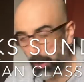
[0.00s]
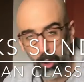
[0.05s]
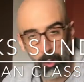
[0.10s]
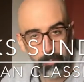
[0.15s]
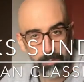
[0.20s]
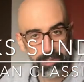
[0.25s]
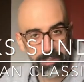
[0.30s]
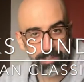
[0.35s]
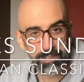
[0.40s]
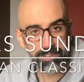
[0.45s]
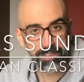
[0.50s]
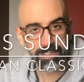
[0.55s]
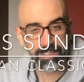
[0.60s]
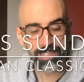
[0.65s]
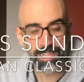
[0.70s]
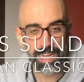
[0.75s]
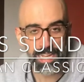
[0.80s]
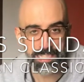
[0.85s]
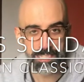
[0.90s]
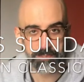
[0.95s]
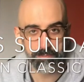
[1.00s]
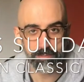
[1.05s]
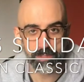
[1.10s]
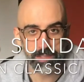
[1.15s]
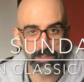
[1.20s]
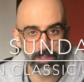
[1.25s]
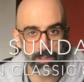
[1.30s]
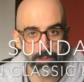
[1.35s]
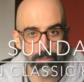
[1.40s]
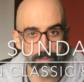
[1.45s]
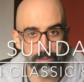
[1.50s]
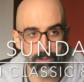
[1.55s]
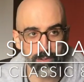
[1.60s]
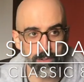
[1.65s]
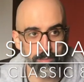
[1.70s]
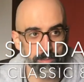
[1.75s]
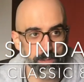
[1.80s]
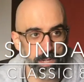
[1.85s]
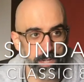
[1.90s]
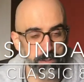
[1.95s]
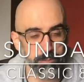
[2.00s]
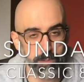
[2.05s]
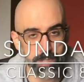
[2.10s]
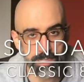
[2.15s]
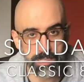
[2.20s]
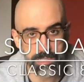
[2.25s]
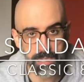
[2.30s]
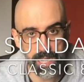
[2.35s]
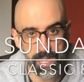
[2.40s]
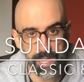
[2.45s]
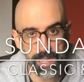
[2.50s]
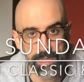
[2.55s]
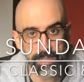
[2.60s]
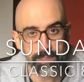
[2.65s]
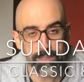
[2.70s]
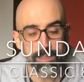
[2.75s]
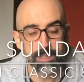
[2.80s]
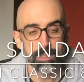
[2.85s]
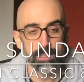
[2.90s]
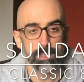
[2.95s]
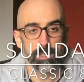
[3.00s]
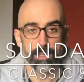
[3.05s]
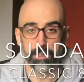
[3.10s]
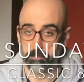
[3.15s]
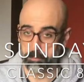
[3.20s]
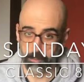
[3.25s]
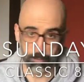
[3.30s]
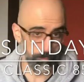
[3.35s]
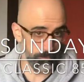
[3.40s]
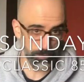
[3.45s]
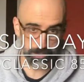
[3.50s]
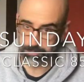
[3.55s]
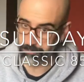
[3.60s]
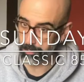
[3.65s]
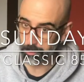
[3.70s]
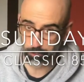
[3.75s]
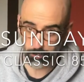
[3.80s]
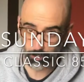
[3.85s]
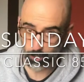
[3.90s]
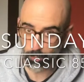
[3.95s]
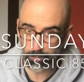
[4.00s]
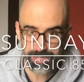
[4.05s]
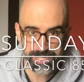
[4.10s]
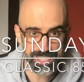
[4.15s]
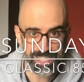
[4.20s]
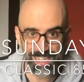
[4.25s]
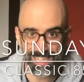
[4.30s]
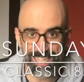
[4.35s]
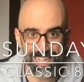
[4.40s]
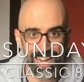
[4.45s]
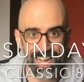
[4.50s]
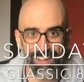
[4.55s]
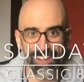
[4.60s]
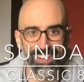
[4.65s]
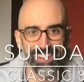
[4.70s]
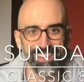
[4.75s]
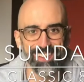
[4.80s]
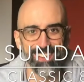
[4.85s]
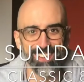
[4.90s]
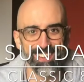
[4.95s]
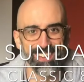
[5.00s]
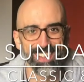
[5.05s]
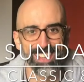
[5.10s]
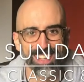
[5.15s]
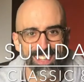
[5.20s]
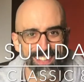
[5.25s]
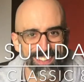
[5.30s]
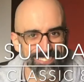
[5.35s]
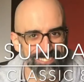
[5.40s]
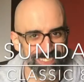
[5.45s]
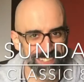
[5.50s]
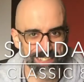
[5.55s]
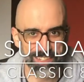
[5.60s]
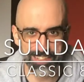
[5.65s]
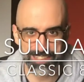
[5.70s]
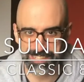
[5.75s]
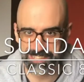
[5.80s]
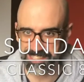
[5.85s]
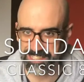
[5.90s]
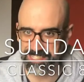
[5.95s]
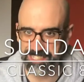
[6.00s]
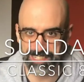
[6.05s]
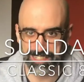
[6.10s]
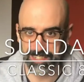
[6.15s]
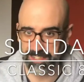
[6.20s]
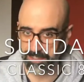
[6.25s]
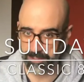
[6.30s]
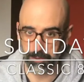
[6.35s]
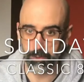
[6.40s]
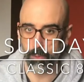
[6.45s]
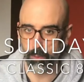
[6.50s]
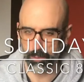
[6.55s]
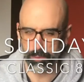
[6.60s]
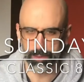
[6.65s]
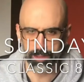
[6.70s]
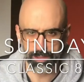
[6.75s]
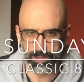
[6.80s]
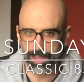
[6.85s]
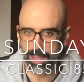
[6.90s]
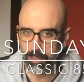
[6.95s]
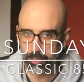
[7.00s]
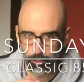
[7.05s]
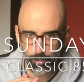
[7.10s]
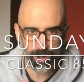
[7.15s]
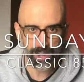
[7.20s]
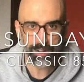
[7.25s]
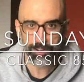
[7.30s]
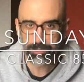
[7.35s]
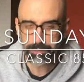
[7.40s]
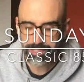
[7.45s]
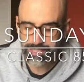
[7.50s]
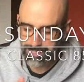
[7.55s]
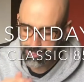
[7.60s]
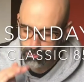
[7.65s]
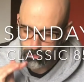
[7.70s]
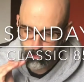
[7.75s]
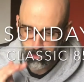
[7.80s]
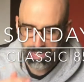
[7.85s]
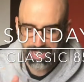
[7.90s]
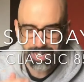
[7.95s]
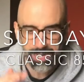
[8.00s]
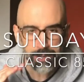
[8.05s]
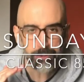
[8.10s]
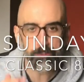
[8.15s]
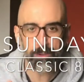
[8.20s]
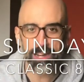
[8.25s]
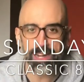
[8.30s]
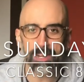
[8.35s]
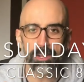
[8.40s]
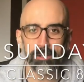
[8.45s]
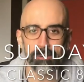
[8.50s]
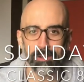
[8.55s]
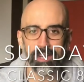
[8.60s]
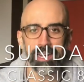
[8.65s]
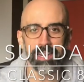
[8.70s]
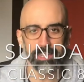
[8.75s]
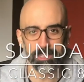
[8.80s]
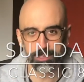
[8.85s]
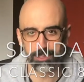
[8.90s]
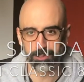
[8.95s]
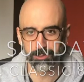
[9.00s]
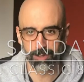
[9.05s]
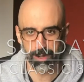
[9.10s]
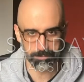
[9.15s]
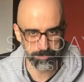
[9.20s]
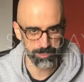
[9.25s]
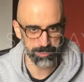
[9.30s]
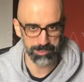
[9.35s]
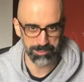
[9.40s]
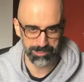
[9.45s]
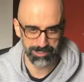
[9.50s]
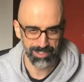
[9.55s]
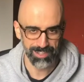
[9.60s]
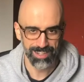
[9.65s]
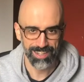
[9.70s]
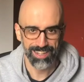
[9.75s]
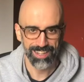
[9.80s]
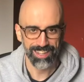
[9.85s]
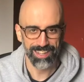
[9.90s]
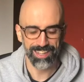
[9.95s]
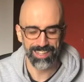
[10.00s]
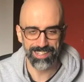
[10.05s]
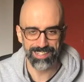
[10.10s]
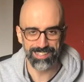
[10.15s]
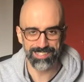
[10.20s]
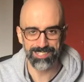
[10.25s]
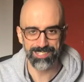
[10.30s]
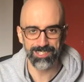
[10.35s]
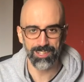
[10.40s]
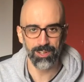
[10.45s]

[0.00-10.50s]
comment in the last video from the Painted website. First of all, go and check it out because it's Eduardo is really into drumsticks. I